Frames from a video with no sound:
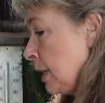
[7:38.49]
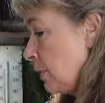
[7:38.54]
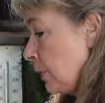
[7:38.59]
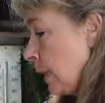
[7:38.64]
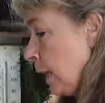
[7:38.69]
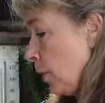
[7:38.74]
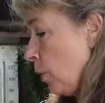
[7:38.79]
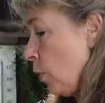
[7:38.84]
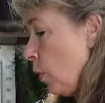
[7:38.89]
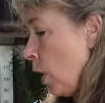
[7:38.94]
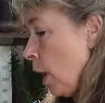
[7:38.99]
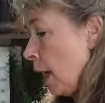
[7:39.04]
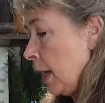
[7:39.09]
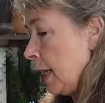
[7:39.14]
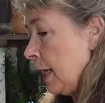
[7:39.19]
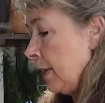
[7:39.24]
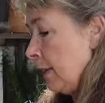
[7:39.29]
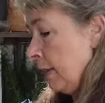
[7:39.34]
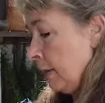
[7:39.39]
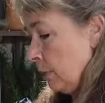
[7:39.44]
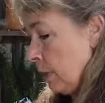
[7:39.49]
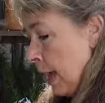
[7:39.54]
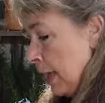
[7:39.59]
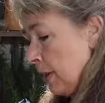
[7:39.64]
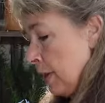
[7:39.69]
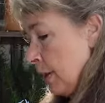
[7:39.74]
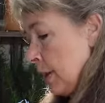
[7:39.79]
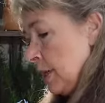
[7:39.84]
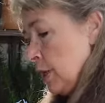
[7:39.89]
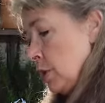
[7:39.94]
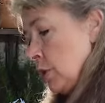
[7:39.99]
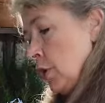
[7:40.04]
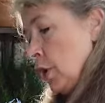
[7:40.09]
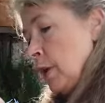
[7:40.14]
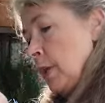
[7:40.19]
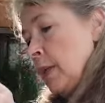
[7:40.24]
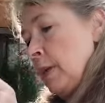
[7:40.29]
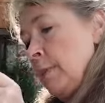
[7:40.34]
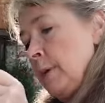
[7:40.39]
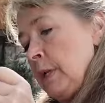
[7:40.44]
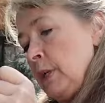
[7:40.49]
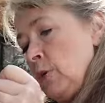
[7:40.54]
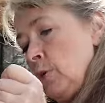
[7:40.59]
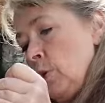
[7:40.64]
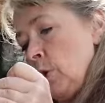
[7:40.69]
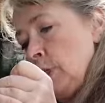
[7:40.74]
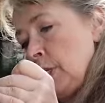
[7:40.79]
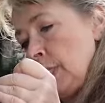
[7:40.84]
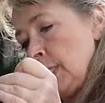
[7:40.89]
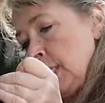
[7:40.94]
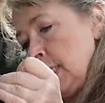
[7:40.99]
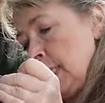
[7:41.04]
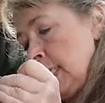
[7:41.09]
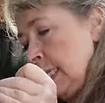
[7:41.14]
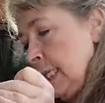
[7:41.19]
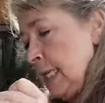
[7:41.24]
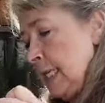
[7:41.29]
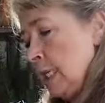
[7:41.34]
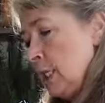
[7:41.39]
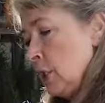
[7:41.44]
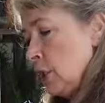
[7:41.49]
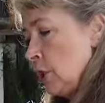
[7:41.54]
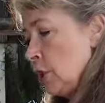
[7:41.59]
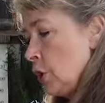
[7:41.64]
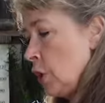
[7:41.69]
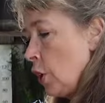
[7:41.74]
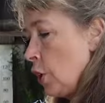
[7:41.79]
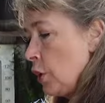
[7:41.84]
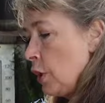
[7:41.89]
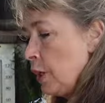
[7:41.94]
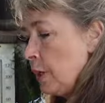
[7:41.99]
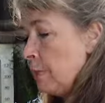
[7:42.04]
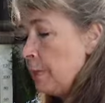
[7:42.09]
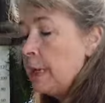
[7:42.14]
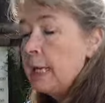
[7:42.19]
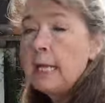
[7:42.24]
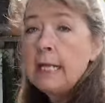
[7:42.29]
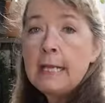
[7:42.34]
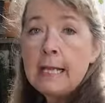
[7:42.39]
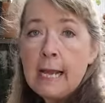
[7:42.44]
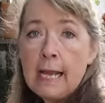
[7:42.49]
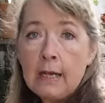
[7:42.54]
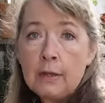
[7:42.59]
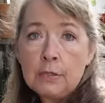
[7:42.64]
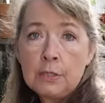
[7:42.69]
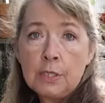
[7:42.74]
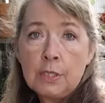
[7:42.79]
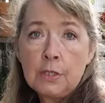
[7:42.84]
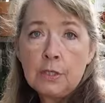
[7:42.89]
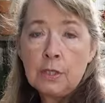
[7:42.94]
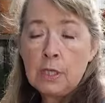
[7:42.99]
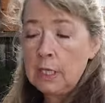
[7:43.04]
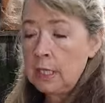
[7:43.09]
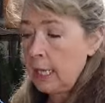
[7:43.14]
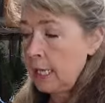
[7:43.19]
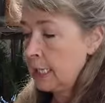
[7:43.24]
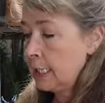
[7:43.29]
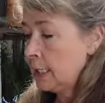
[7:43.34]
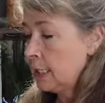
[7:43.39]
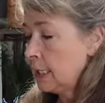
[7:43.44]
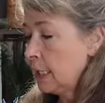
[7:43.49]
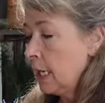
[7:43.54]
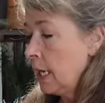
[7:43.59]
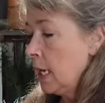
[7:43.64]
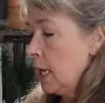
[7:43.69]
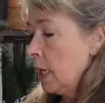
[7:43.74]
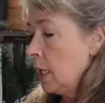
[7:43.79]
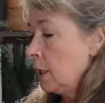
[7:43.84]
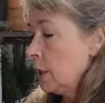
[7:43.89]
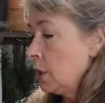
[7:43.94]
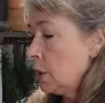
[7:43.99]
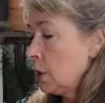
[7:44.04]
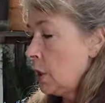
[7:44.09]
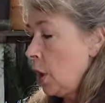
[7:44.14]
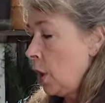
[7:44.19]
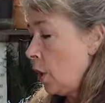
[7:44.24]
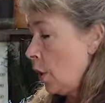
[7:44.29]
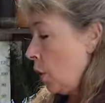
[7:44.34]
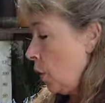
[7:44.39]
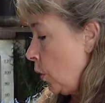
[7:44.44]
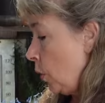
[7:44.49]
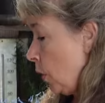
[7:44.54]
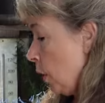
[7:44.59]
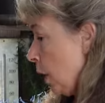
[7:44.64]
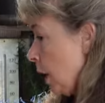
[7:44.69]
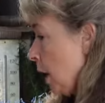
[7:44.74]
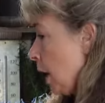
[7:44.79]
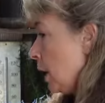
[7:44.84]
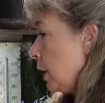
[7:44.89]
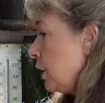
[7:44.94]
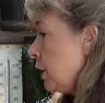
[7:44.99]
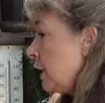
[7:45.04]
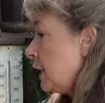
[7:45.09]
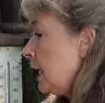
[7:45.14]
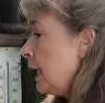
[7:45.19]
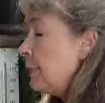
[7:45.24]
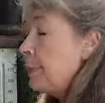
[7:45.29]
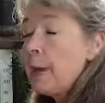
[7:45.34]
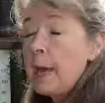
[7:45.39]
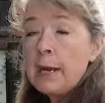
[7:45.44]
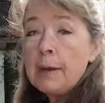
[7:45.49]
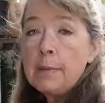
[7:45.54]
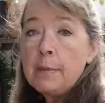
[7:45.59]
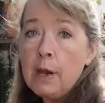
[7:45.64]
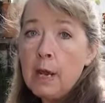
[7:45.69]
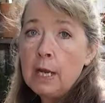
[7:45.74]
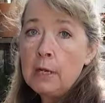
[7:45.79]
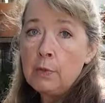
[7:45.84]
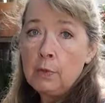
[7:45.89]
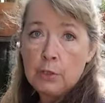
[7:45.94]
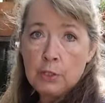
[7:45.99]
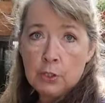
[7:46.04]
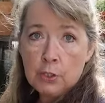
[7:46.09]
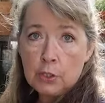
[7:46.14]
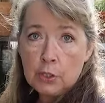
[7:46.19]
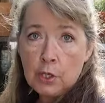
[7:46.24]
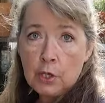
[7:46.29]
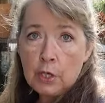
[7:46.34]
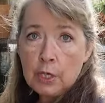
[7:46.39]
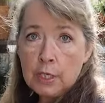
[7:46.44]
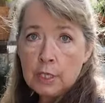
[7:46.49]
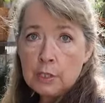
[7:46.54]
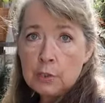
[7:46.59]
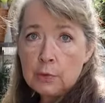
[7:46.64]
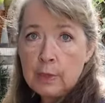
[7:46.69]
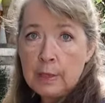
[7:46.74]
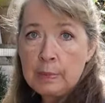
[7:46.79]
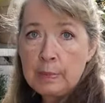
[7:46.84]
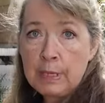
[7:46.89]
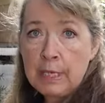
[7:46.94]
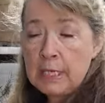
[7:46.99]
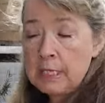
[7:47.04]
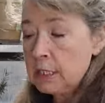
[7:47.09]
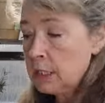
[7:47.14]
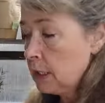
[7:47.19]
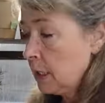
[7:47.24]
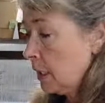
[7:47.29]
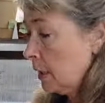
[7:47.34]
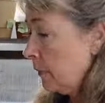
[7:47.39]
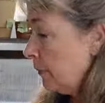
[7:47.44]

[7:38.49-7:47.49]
what I want, rather than starting them indoors. I didn't need to start them in the house under the lights. So just keep that in mind when you're starting sweet peas.